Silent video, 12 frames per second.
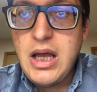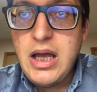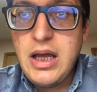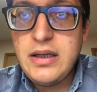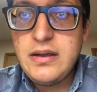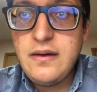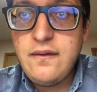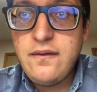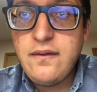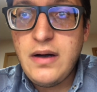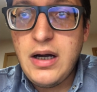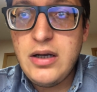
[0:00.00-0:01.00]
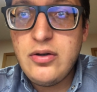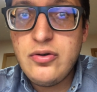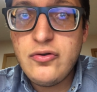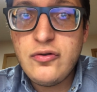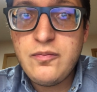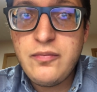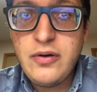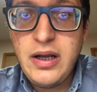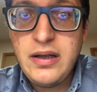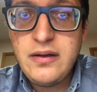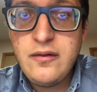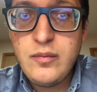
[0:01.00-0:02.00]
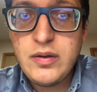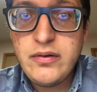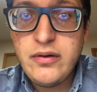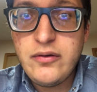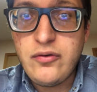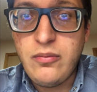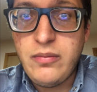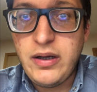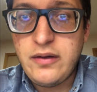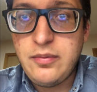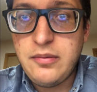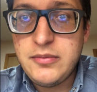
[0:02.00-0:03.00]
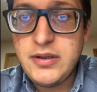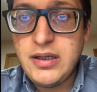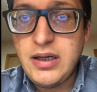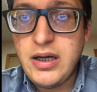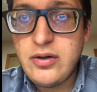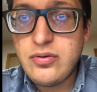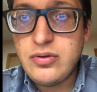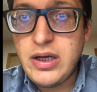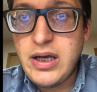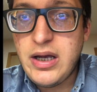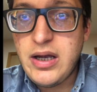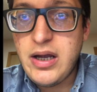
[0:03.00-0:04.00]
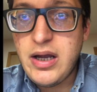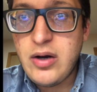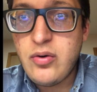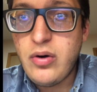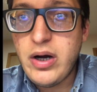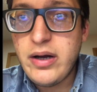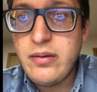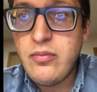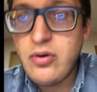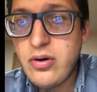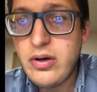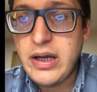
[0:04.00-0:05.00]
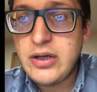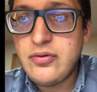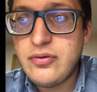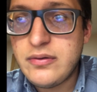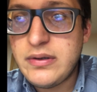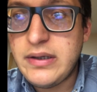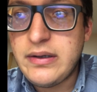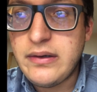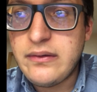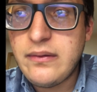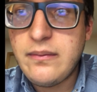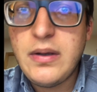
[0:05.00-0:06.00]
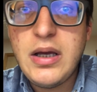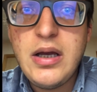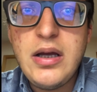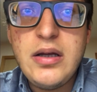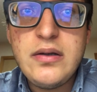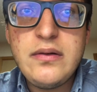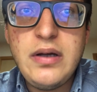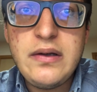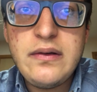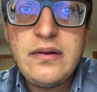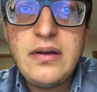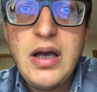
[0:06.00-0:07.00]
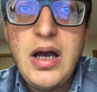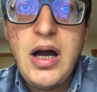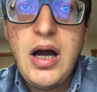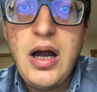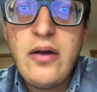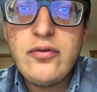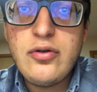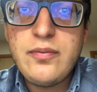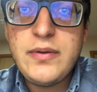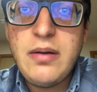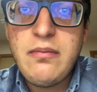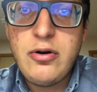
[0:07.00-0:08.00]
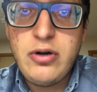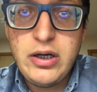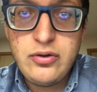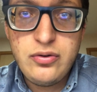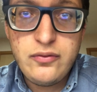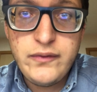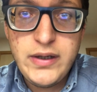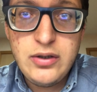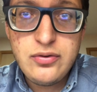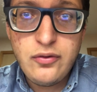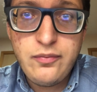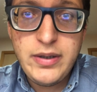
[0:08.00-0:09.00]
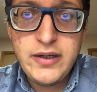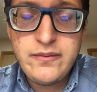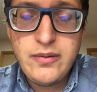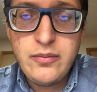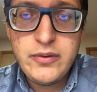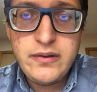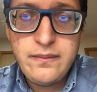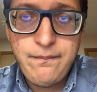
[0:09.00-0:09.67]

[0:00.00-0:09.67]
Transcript: And if I used brand new materials on my experiment, then I could acquire more accurate data. Thus, I would obtain more accurate values of my experiment.